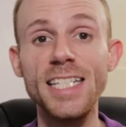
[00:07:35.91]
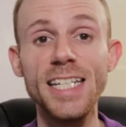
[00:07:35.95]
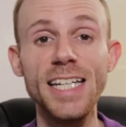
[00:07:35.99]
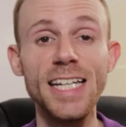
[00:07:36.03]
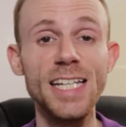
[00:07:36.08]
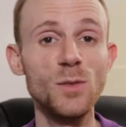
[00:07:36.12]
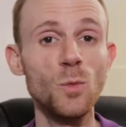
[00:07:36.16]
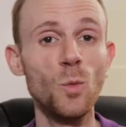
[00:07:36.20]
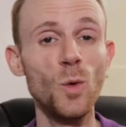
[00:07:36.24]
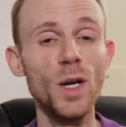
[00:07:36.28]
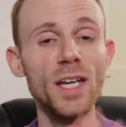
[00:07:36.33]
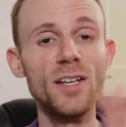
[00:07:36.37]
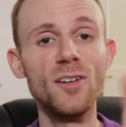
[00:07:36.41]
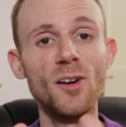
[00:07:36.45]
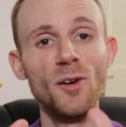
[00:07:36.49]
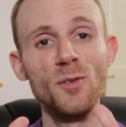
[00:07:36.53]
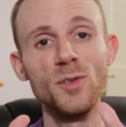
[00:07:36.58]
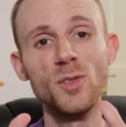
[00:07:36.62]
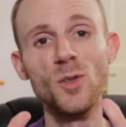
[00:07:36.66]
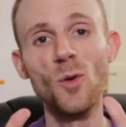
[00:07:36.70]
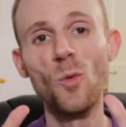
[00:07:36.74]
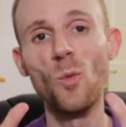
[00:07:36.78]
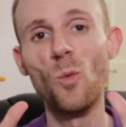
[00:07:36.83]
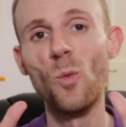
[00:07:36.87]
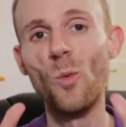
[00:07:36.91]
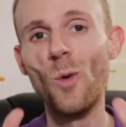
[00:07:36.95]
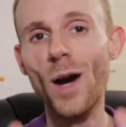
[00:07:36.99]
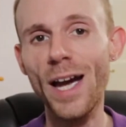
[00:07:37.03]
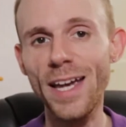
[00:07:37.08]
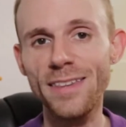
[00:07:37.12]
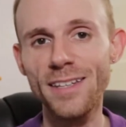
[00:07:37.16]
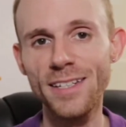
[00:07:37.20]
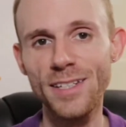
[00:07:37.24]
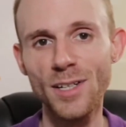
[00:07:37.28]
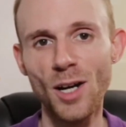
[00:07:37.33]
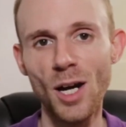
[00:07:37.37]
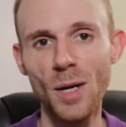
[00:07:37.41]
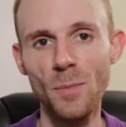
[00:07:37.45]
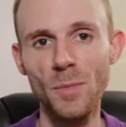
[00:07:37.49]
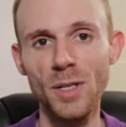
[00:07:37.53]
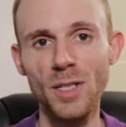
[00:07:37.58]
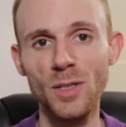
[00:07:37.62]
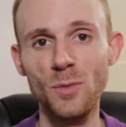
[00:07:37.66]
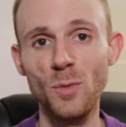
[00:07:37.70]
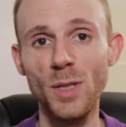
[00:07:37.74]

is we're going to weigh the diamond,